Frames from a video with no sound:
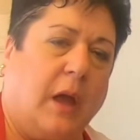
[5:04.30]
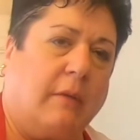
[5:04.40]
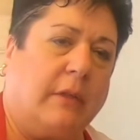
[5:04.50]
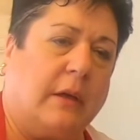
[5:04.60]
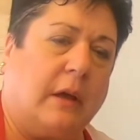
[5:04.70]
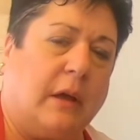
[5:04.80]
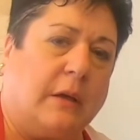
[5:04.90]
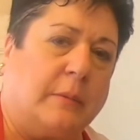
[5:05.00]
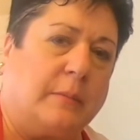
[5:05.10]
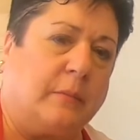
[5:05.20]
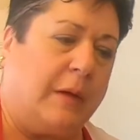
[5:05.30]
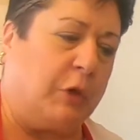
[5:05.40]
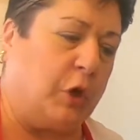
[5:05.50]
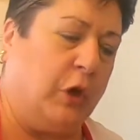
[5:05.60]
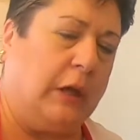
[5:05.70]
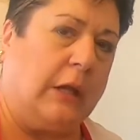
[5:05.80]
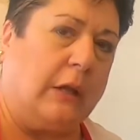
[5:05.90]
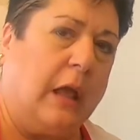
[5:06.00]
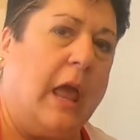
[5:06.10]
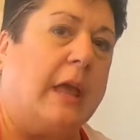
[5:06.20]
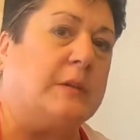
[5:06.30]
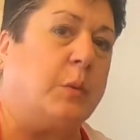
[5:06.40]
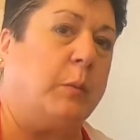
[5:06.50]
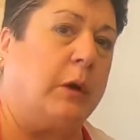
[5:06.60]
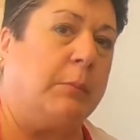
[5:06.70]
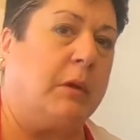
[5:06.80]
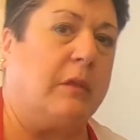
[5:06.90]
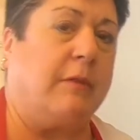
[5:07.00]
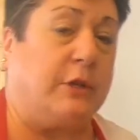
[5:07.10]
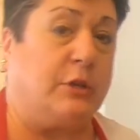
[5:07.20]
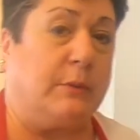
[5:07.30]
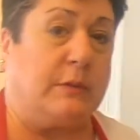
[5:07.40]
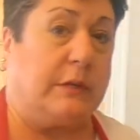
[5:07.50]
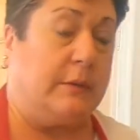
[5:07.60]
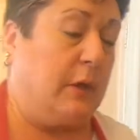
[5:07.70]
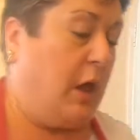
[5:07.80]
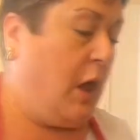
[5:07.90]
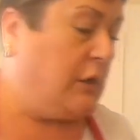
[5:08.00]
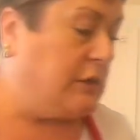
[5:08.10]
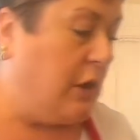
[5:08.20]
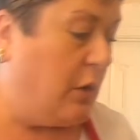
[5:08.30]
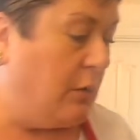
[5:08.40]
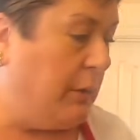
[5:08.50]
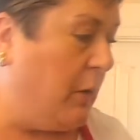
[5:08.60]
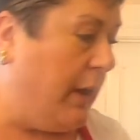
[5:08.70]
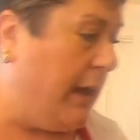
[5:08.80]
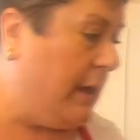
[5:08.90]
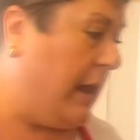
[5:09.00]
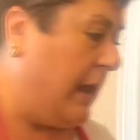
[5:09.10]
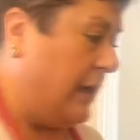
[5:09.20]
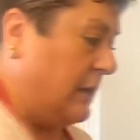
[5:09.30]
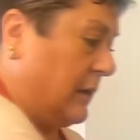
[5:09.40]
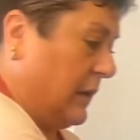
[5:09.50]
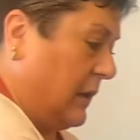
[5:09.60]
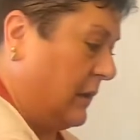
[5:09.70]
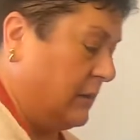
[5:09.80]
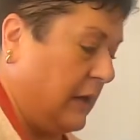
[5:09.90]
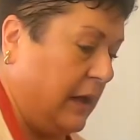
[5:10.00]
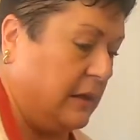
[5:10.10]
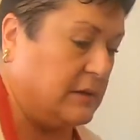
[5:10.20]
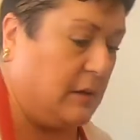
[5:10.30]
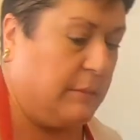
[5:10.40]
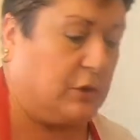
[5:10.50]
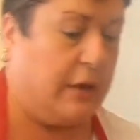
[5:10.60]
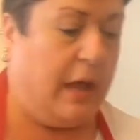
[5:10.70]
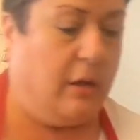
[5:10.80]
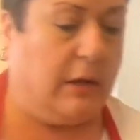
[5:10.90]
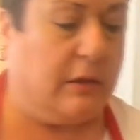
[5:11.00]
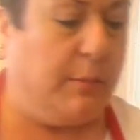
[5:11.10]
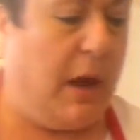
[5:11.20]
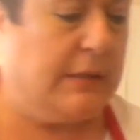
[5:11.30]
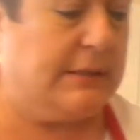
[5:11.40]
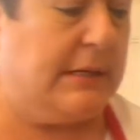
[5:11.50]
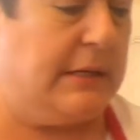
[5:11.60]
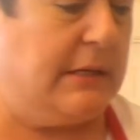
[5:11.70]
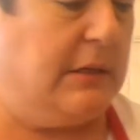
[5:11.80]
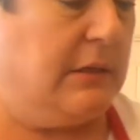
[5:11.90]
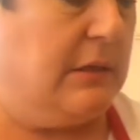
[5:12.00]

of the cooking is when we're going to put the vegetables in. So let me go ahead and have this all measured out. Get the pasta in.